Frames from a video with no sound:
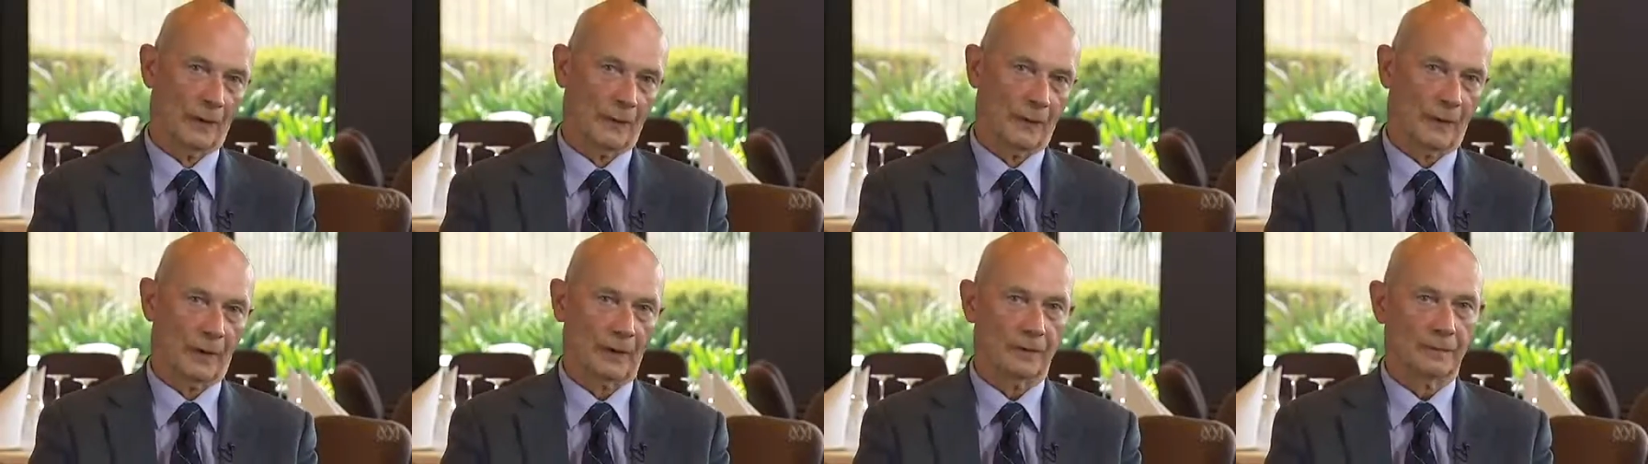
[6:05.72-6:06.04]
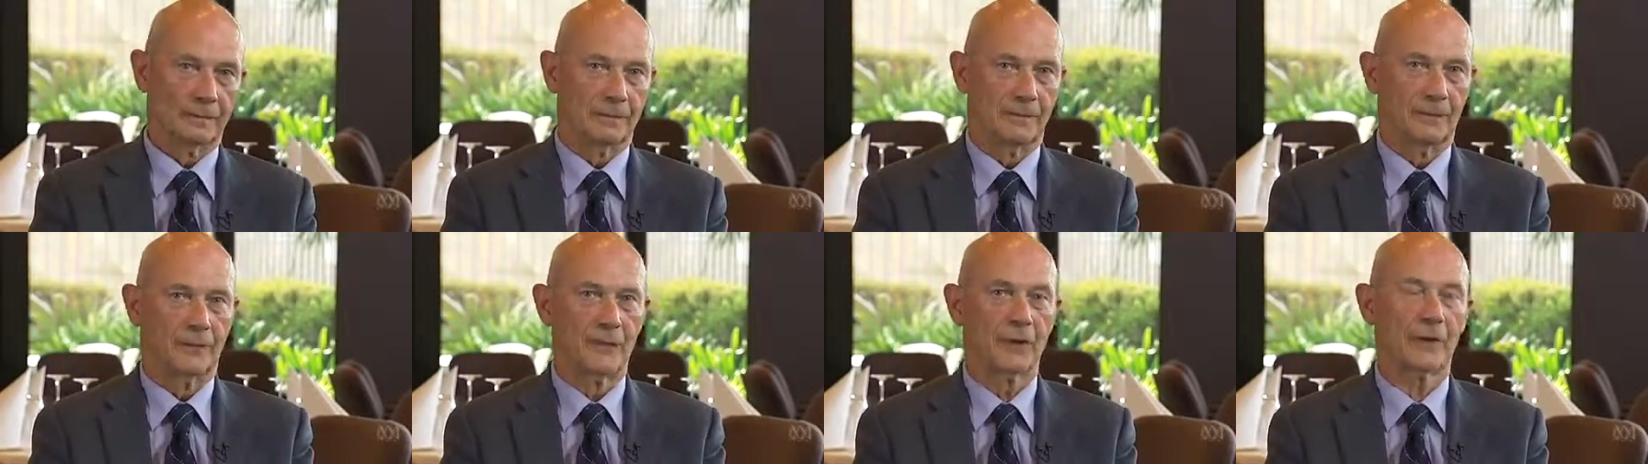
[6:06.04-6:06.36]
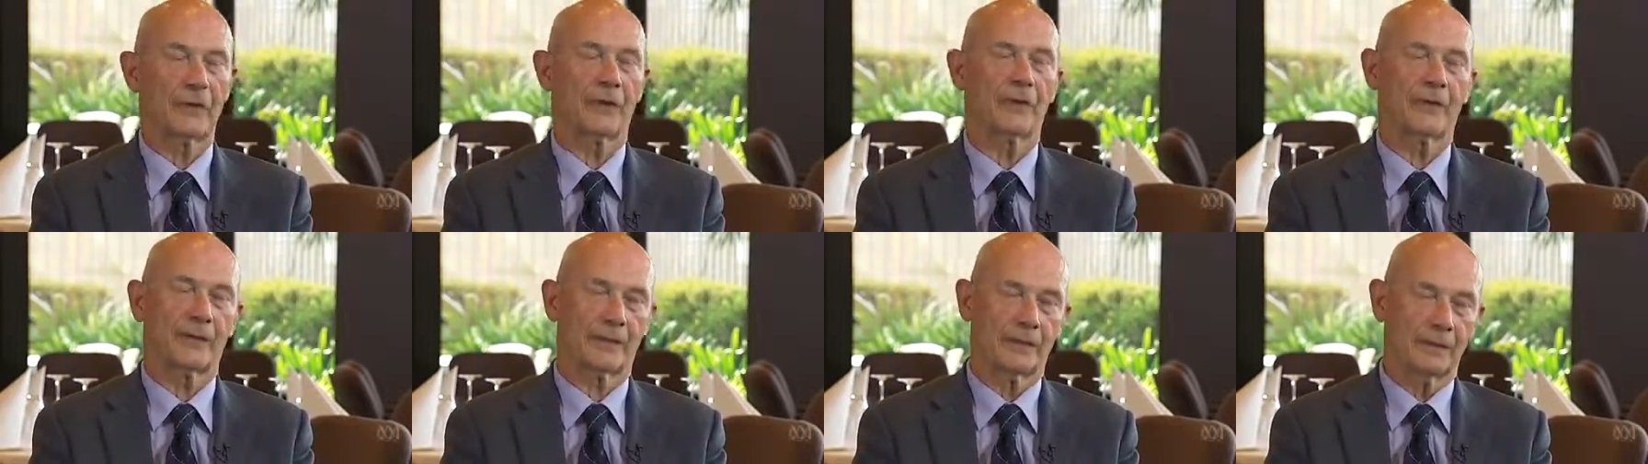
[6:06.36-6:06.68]
Well,
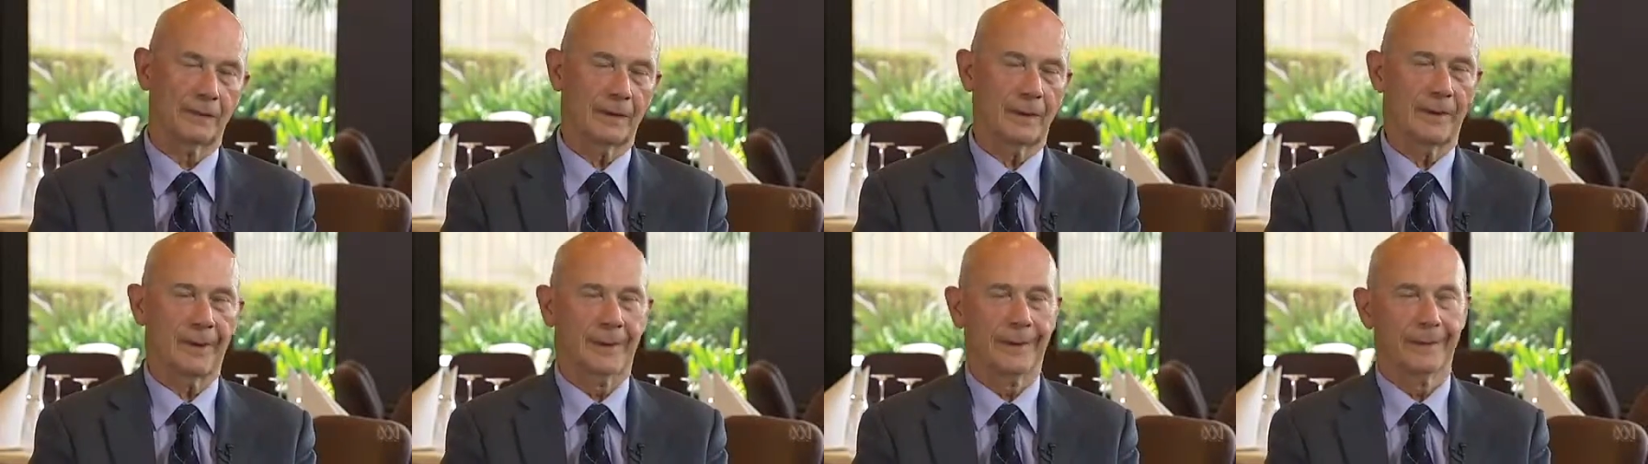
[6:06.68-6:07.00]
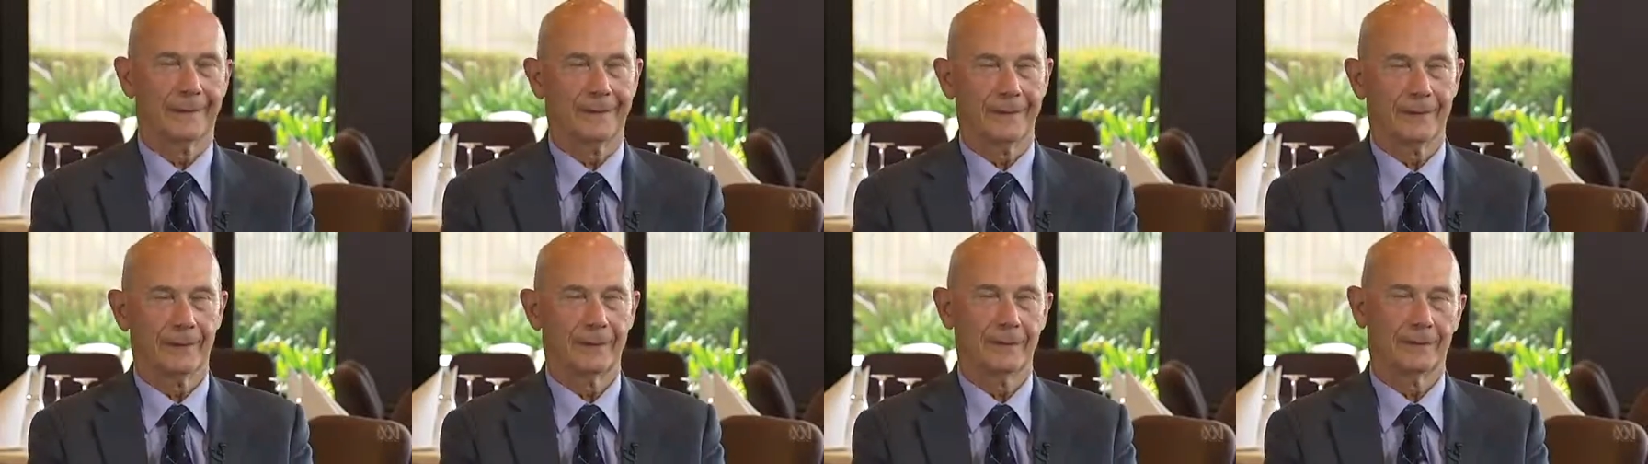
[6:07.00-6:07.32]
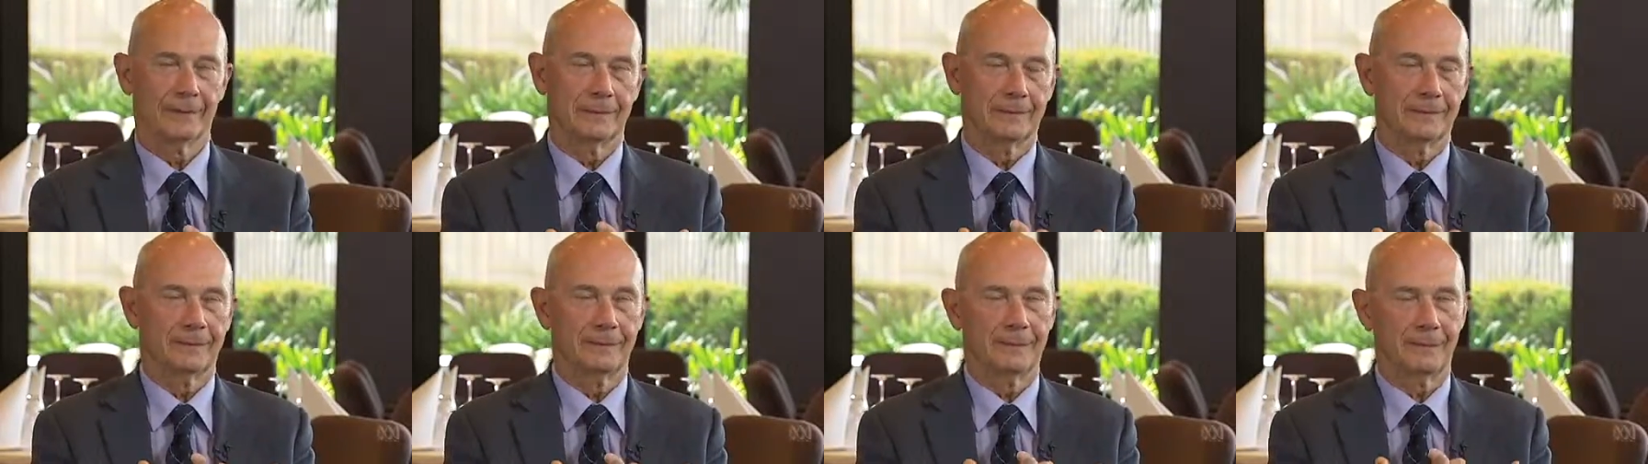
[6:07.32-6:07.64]
first,
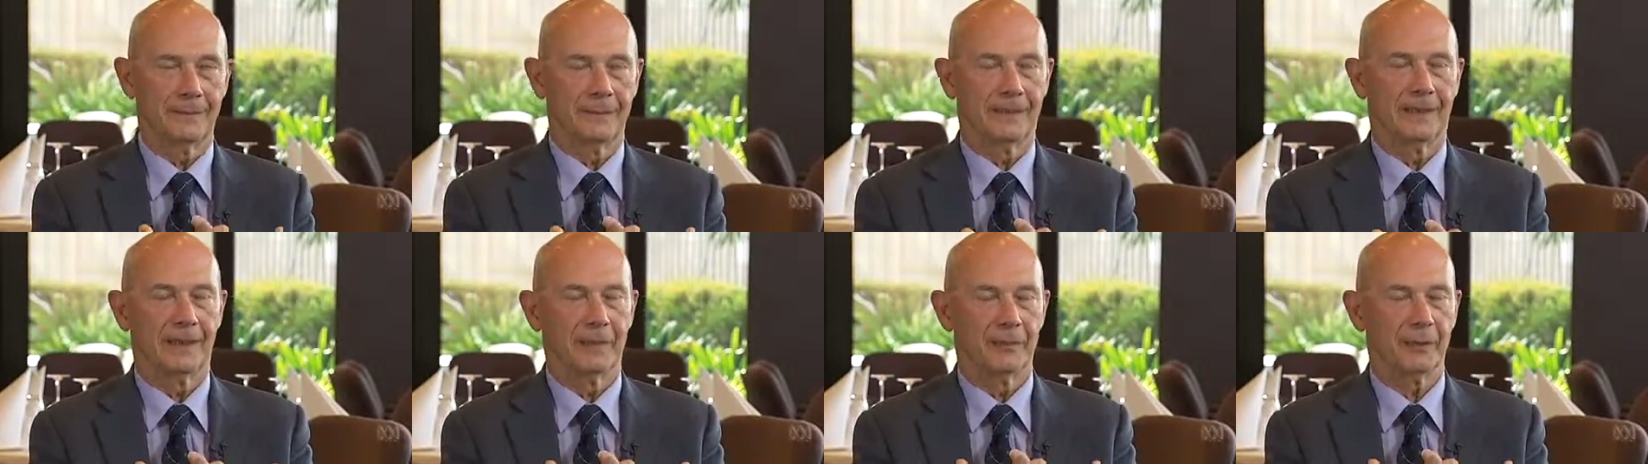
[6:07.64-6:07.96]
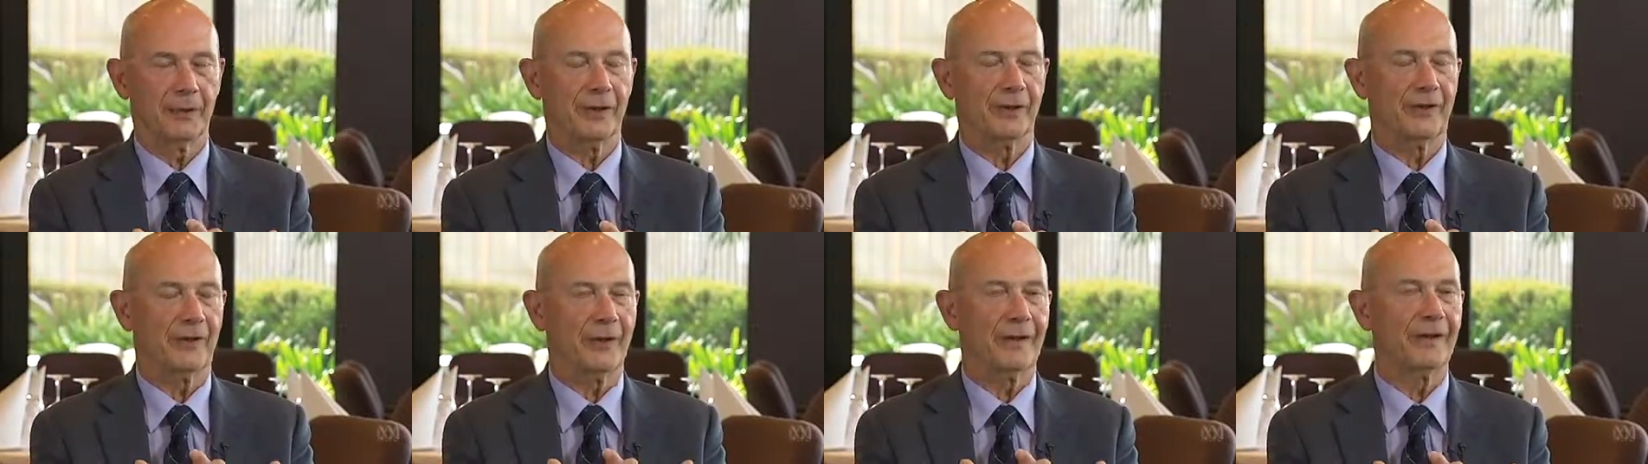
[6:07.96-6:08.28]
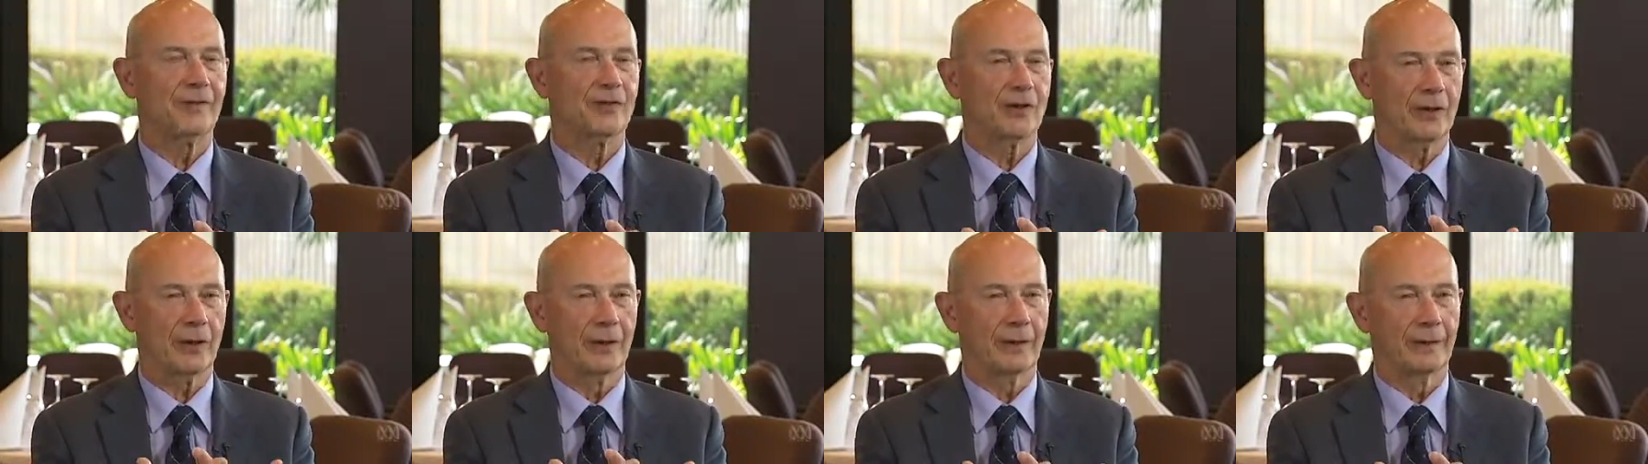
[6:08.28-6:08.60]

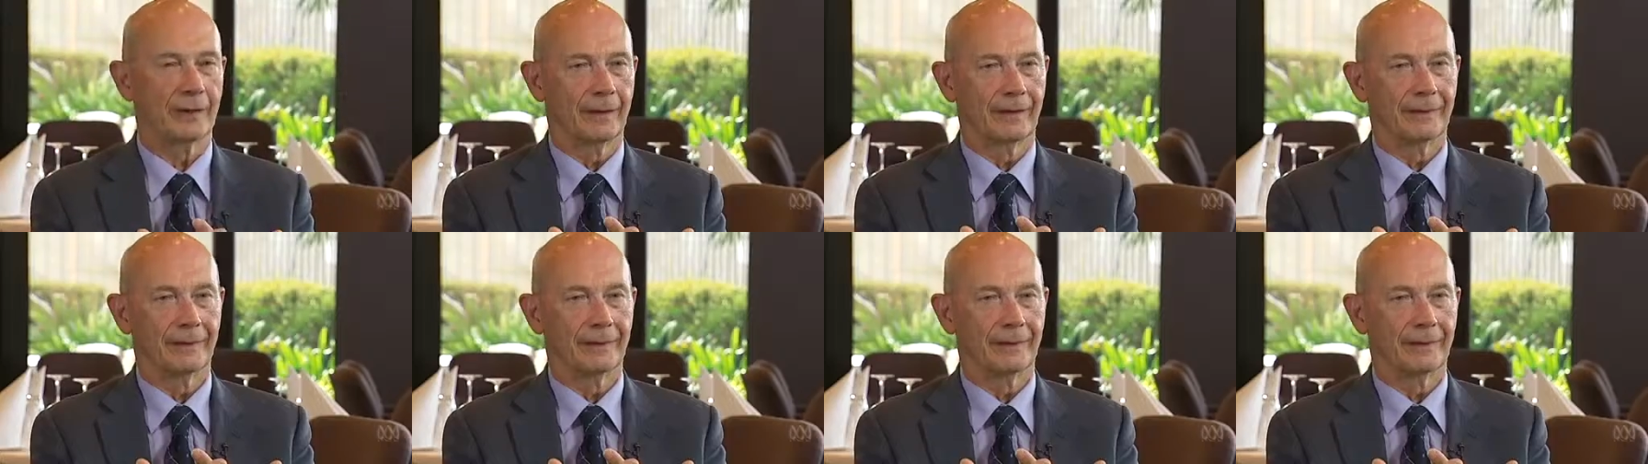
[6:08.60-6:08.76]
depreciation